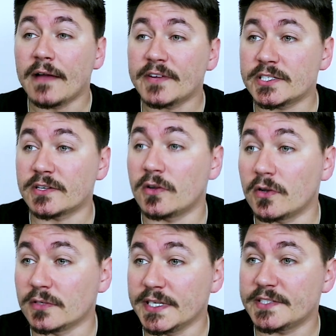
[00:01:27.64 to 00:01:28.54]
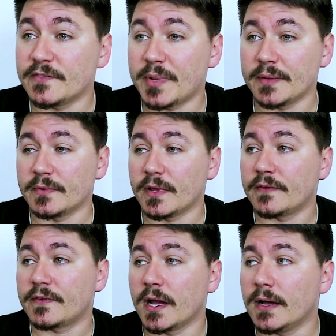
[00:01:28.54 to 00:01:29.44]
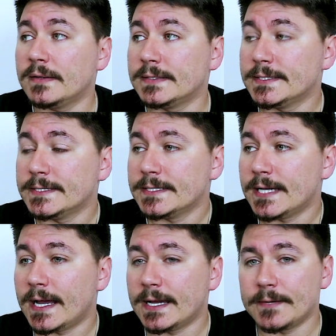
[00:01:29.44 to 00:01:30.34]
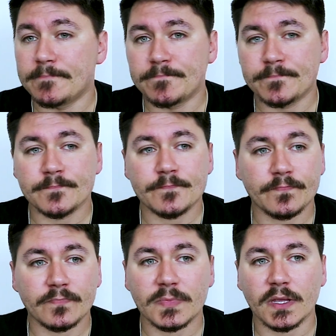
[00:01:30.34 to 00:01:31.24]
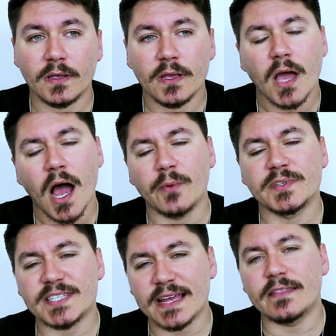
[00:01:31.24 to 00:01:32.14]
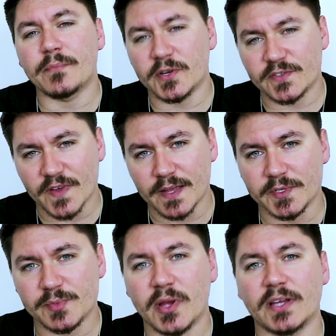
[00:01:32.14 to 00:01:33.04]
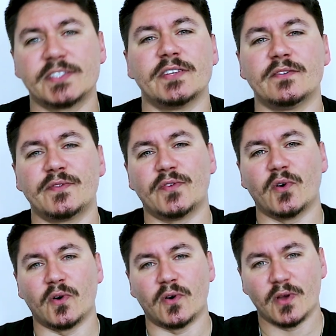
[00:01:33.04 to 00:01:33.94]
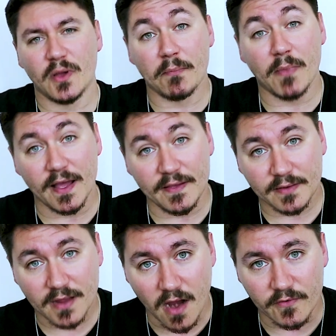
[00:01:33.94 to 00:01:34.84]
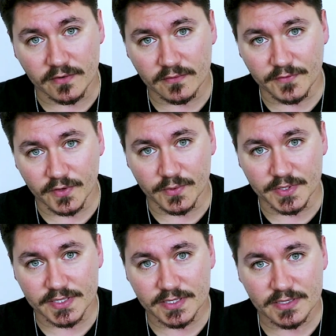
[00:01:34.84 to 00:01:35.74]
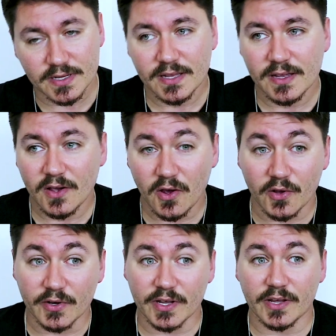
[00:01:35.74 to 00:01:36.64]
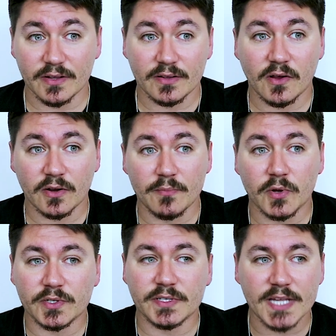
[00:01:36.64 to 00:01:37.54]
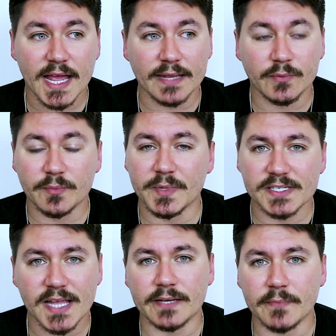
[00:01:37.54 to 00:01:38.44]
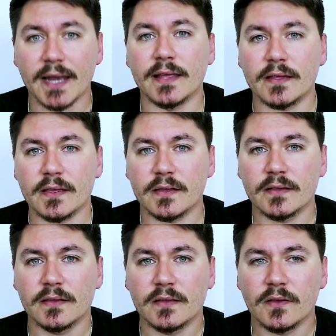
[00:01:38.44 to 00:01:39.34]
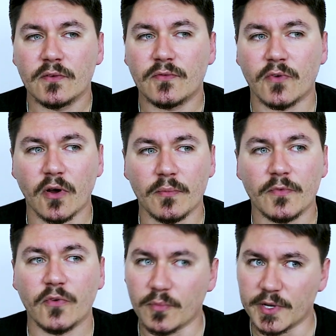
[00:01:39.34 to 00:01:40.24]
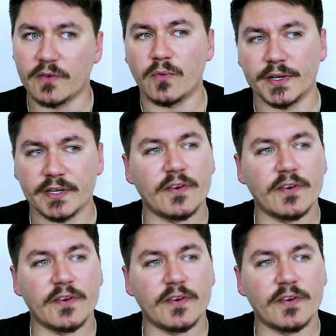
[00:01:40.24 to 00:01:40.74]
I've actually got a long list of people that I've cut. I would say the most famous person for my current viewers on a modern day would be Zayn Malik, formerly of One